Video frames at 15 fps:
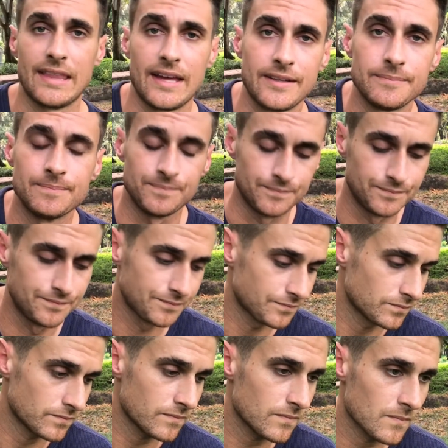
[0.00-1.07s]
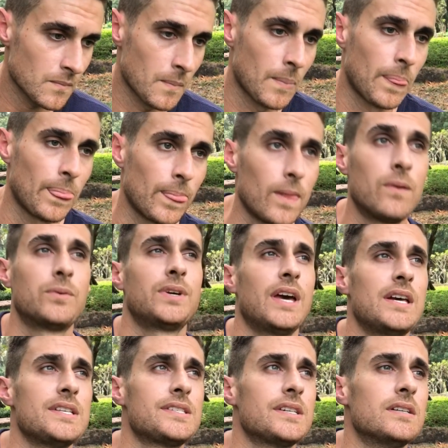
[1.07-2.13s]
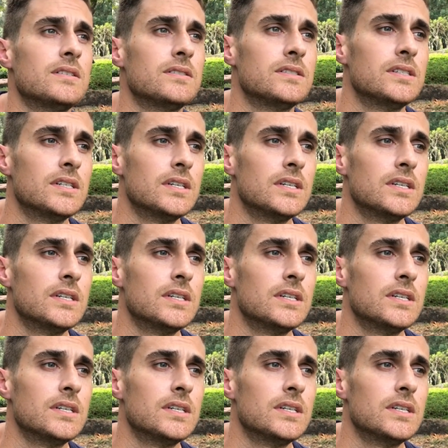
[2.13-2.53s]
that. Okay, so